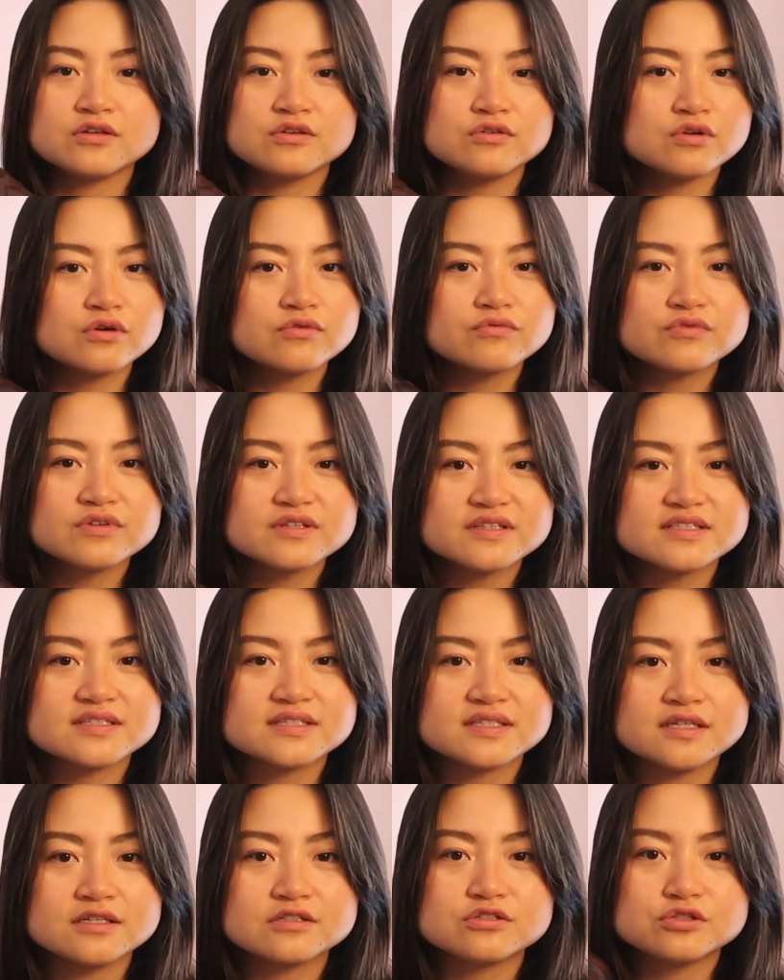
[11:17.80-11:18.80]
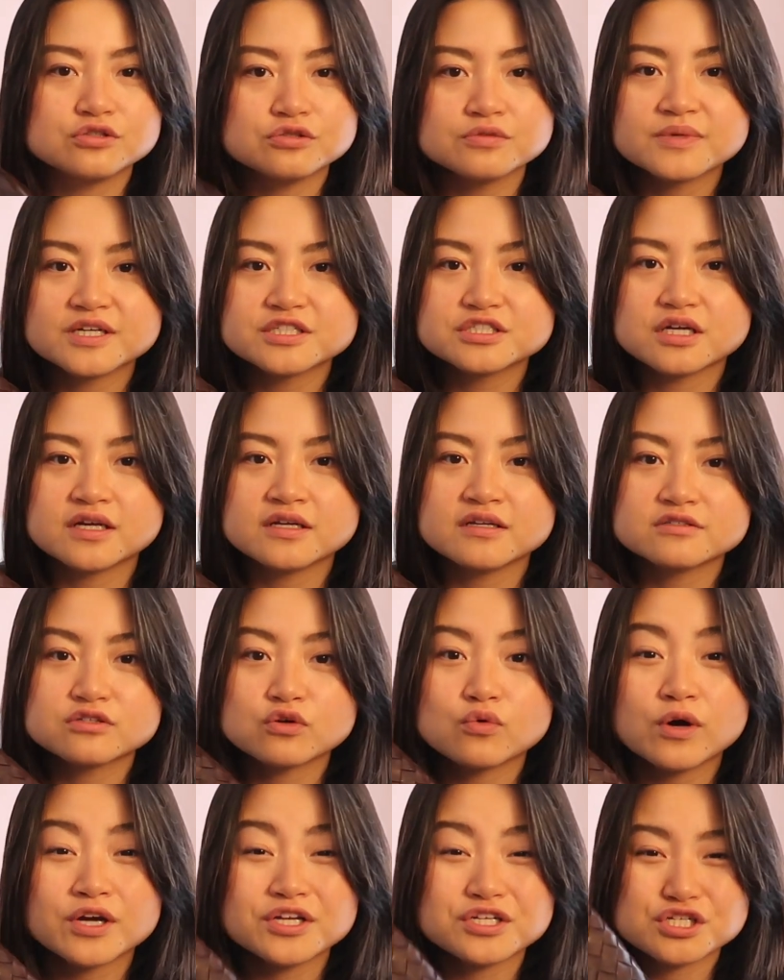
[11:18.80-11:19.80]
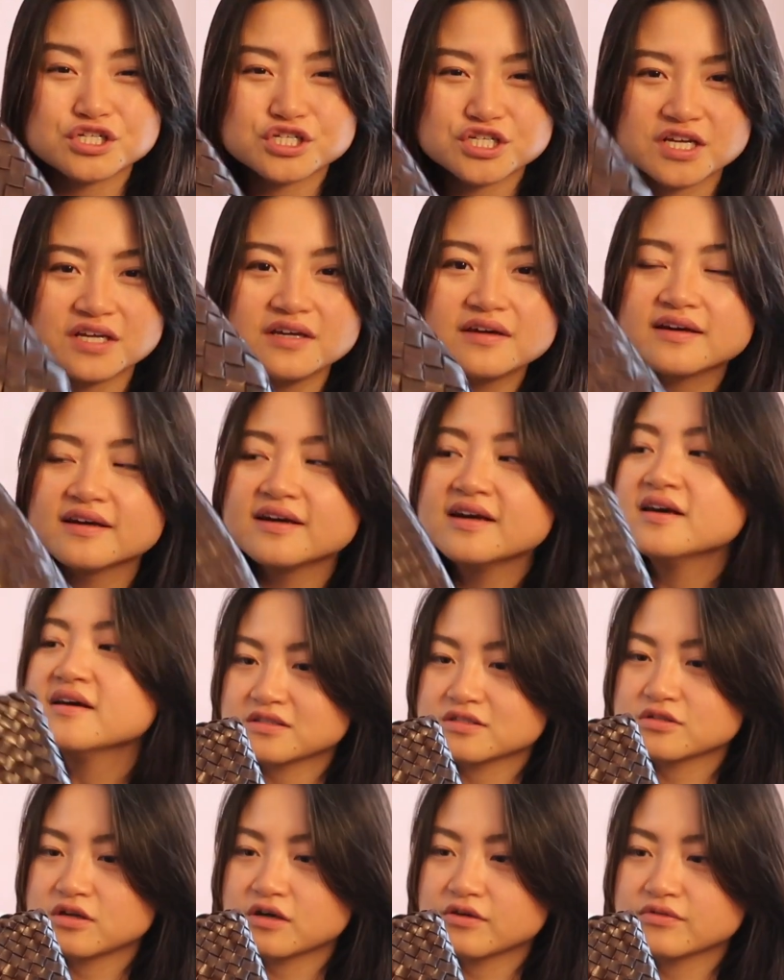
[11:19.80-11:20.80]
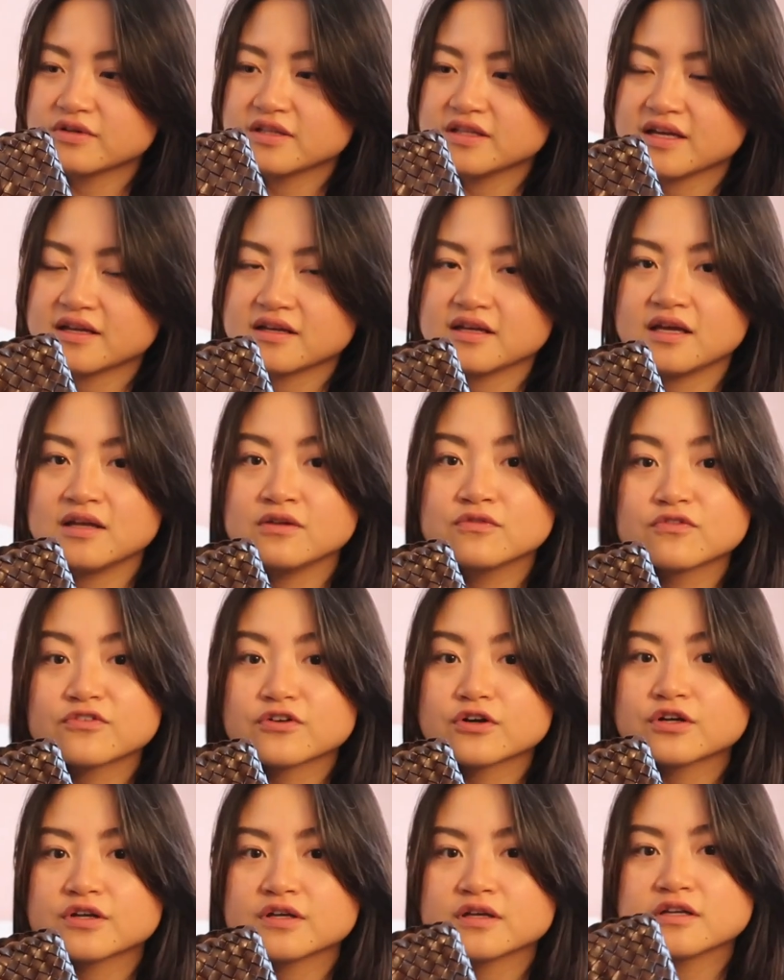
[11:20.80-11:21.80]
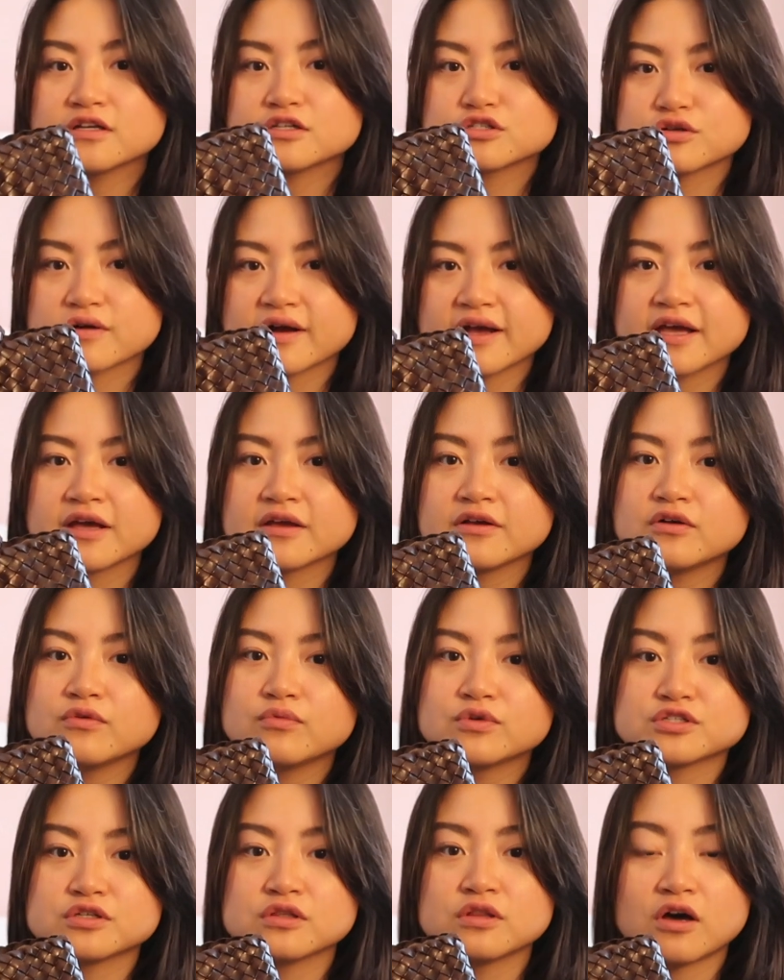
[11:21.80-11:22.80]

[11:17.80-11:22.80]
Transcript: you don't really see it too much, and it's quite chic. It's not really an inverted triangle, which a